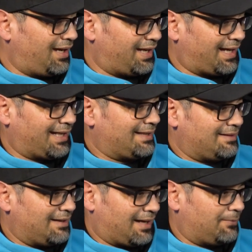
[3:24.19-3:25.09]
And
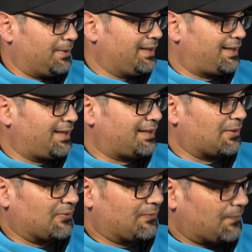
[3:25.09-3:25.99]
I really think they
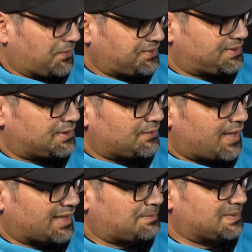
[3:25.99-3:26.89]
were forced to do
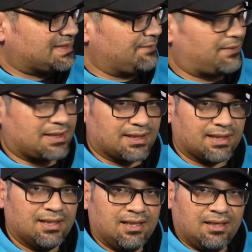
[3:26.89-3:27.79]
that
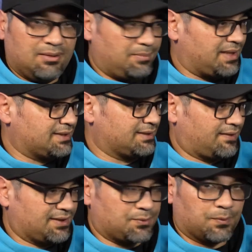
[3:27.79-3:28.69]
specifically because of
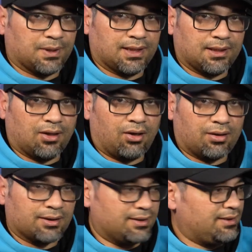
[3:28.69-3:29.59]
this really
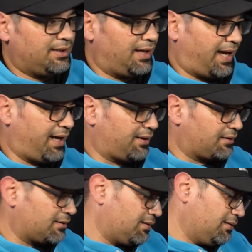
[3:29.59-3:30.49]
long
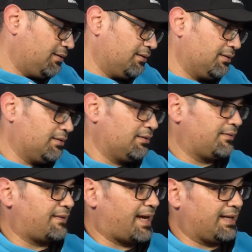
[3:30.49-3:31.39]
hair.
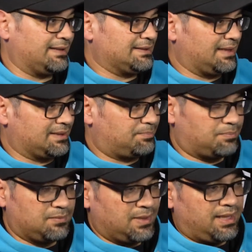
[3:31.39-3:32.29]
That
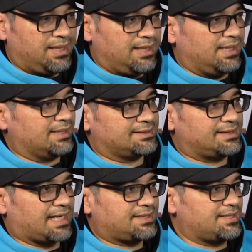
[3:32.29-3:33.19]
it's
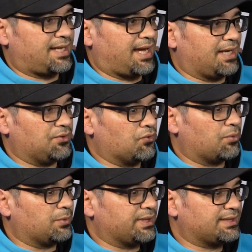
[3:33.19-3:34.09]
attached to the head.
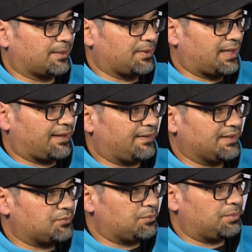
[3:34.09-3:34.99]
Normally something like
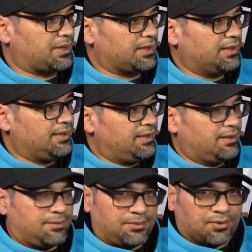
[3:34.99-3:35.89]
this would be,
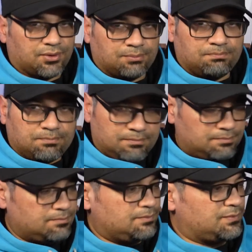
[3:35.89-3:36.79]
you know,
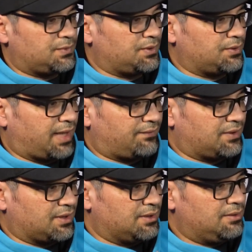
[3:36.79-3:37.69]
you'd have
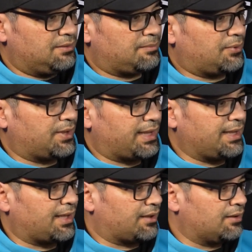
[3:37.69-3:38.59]
to put it
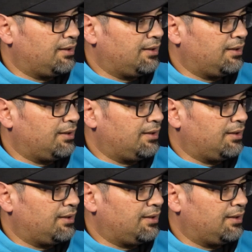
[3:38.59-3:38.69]
in there.